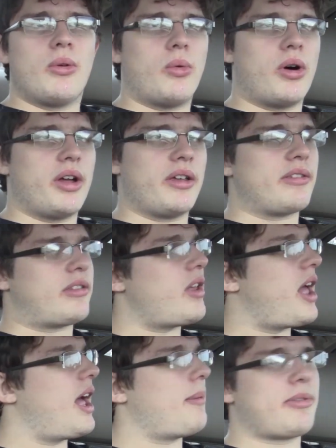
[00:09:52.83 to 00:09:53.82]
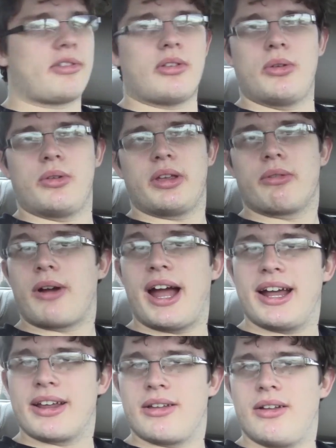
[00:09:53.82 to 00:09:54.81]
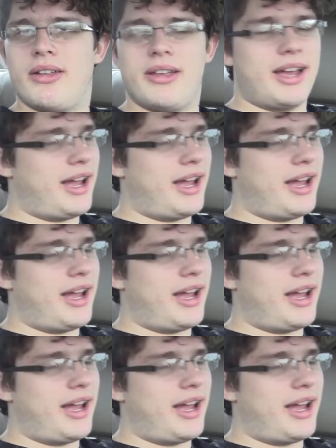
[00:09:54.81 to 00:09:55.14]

was absolutely radical.